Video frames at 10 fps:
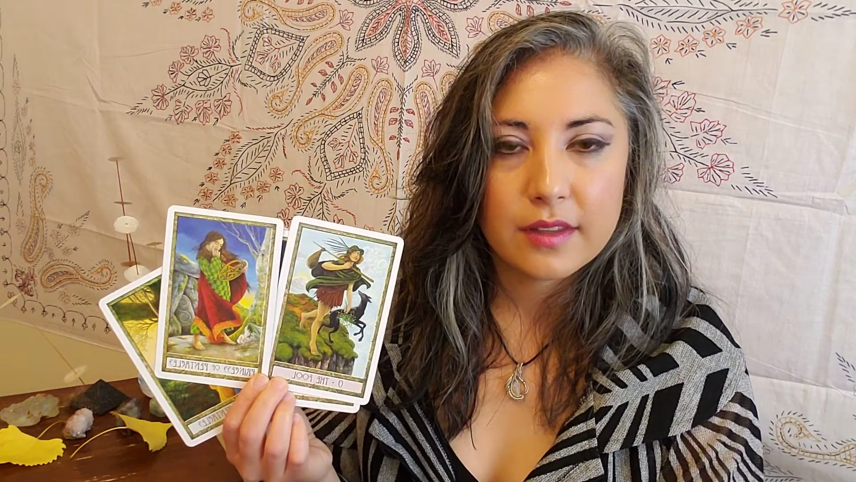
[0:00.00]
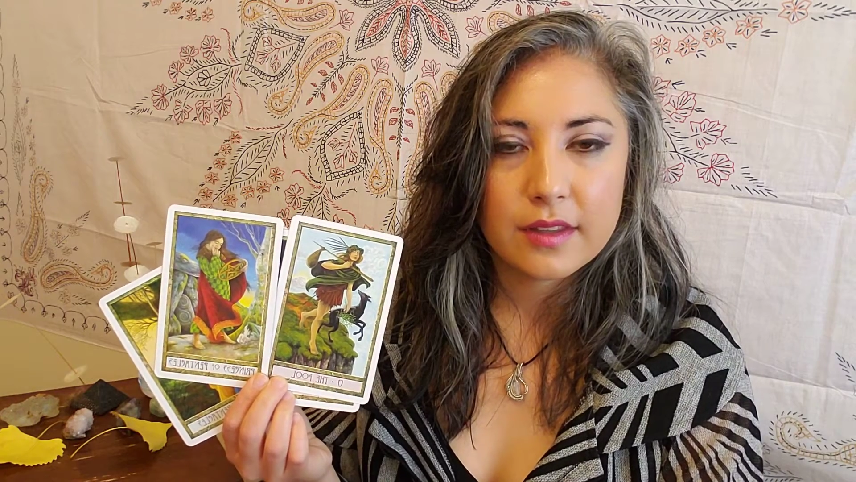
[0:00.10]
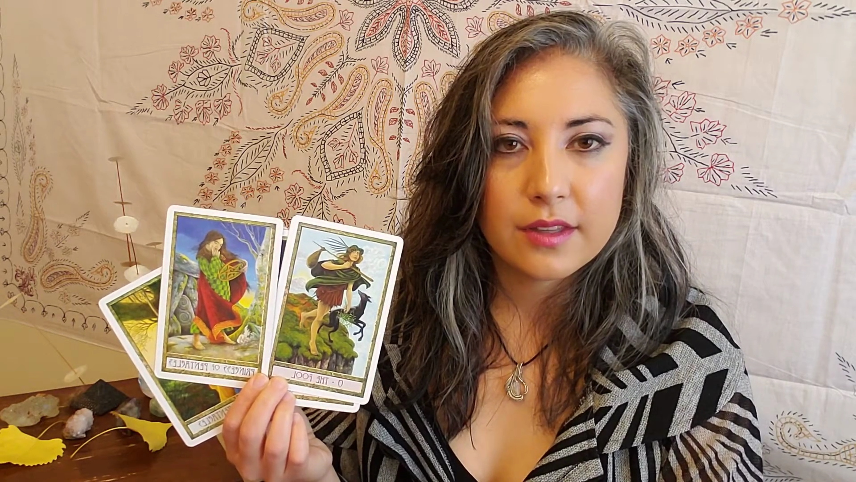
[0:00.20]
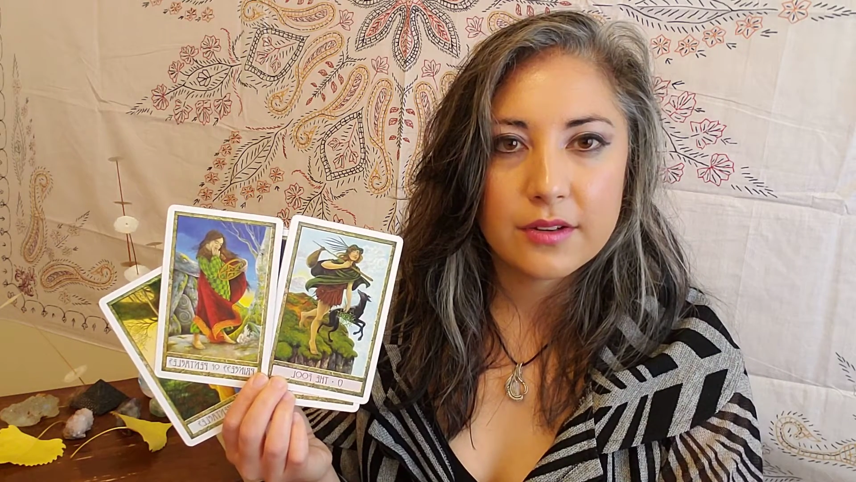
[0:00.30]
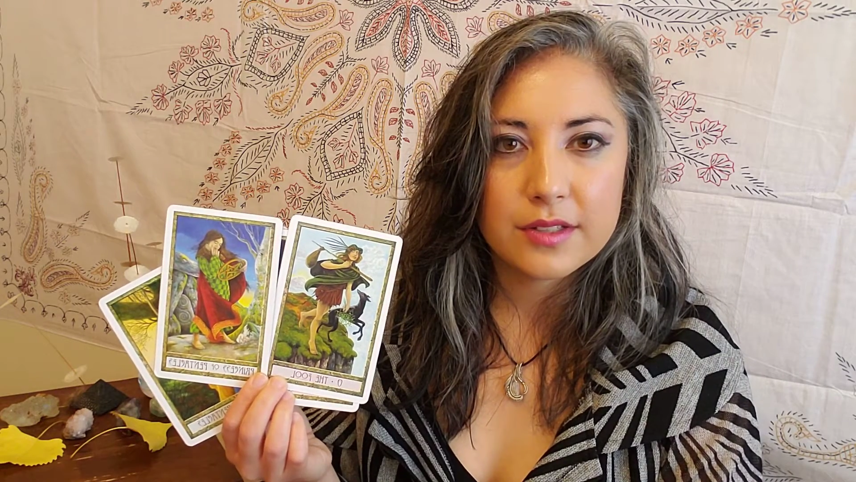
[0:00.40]

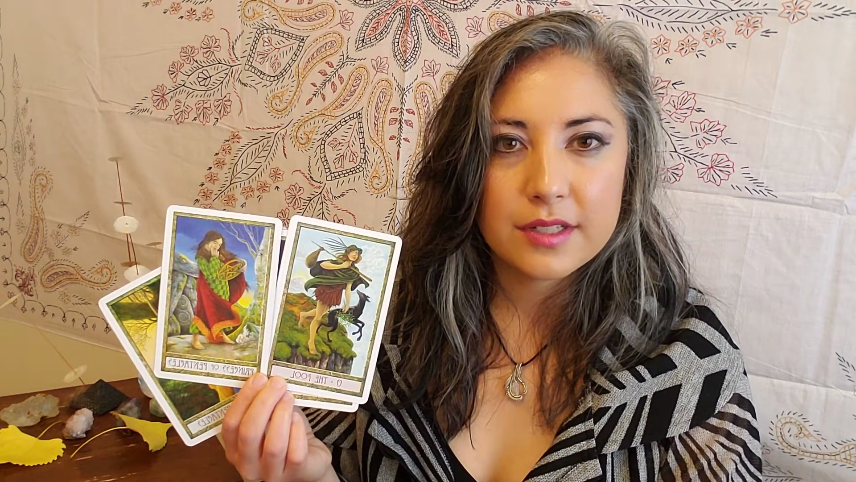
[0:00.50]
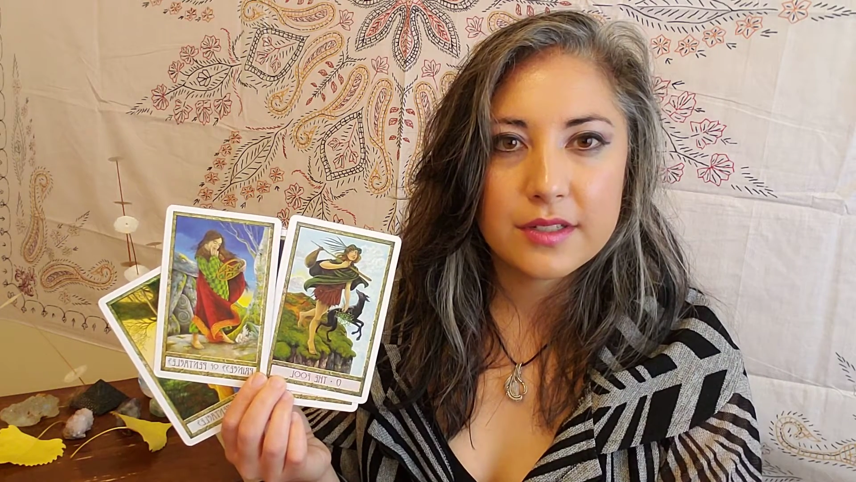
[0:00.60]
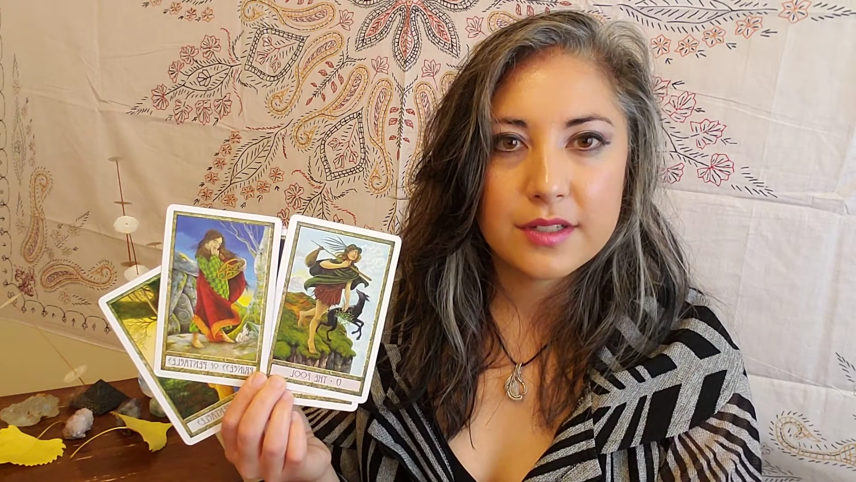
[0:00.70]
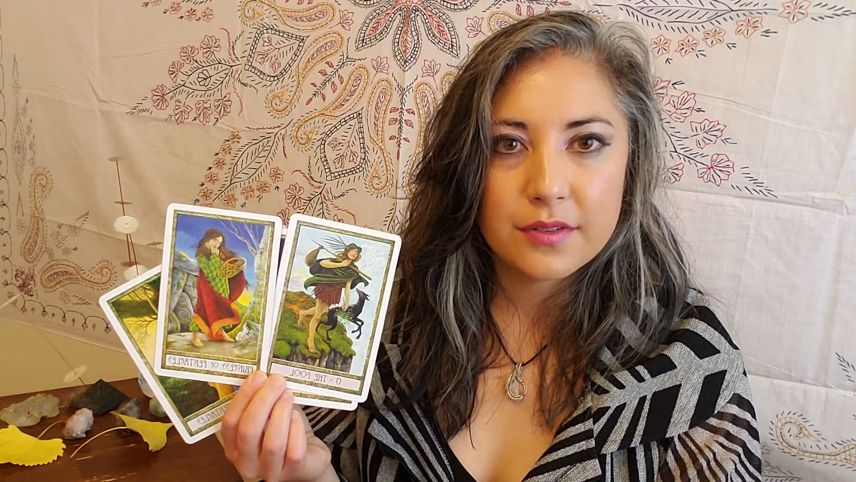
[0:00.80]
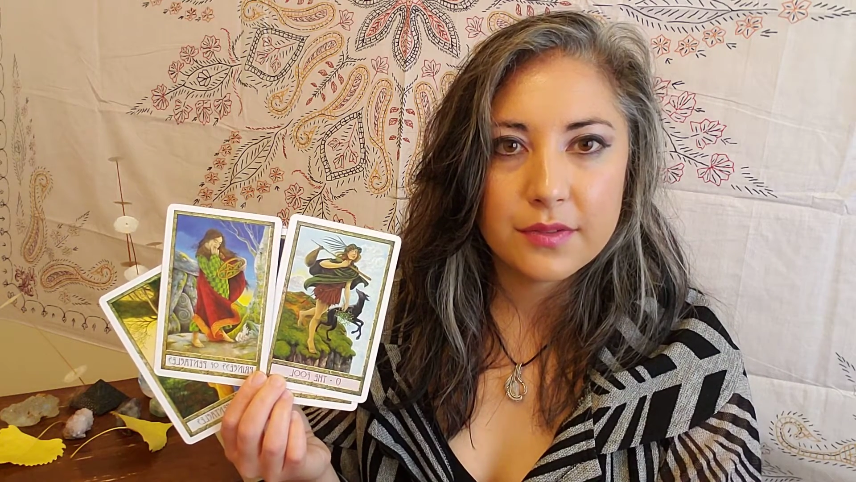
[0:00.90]
there's a
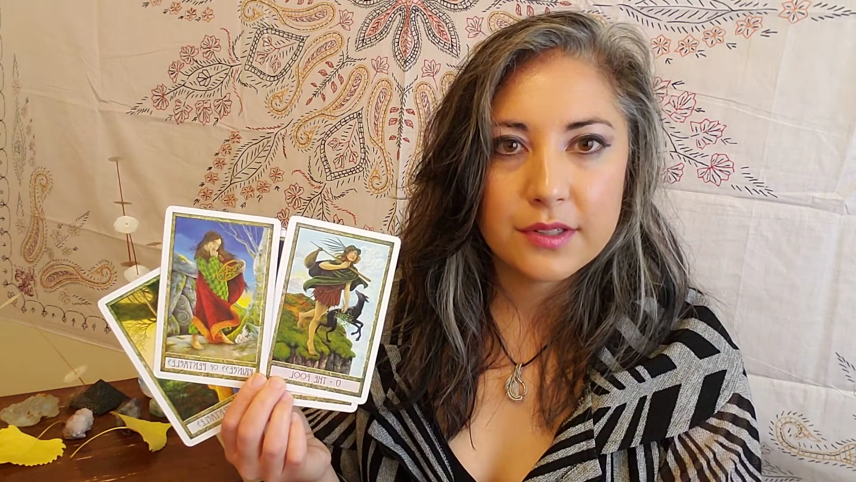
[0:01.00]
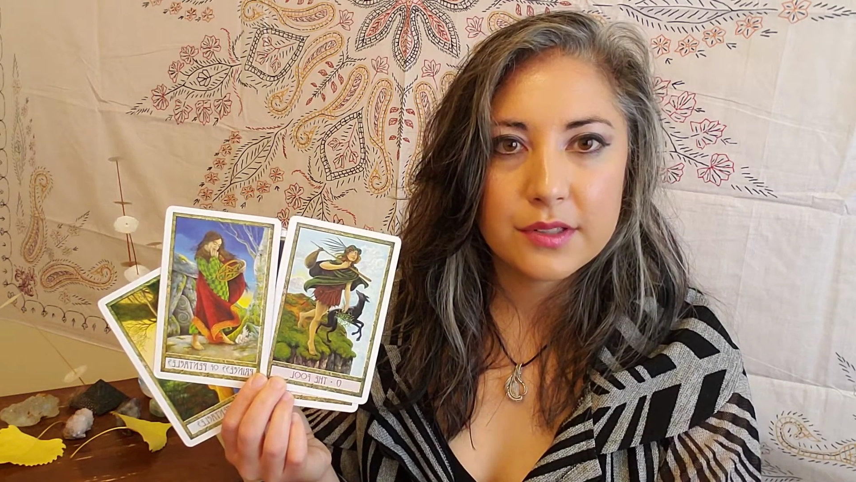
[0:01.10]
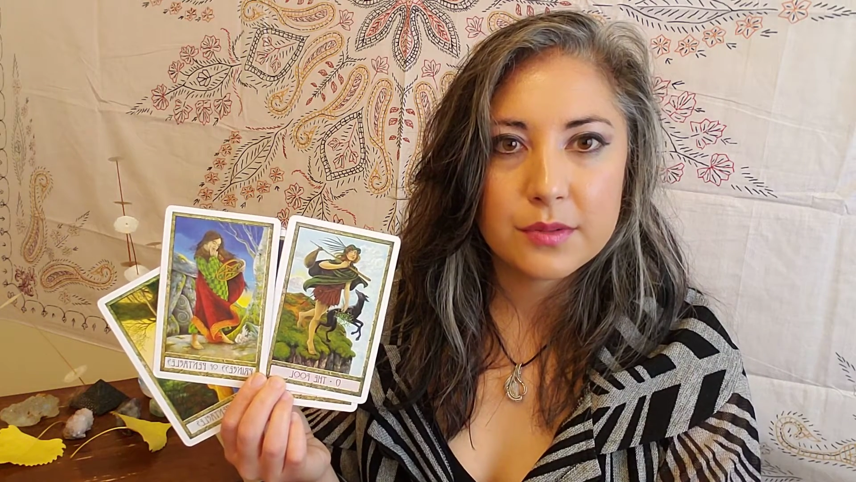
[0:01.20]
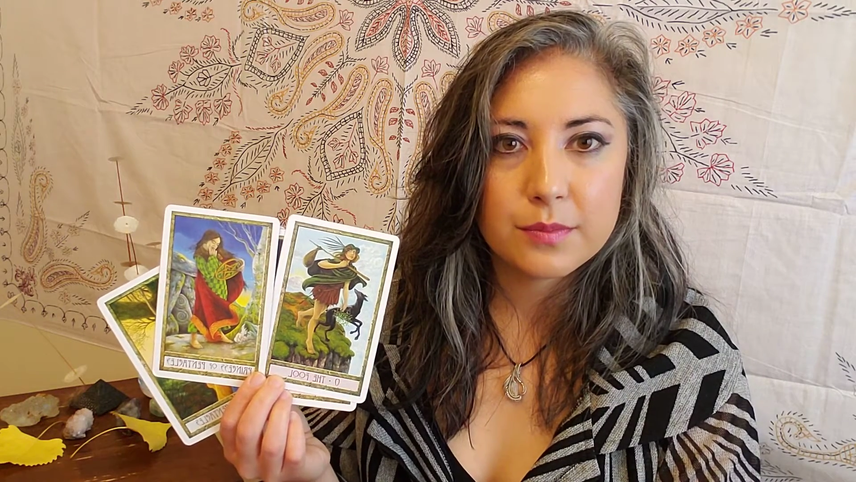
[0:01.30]
difference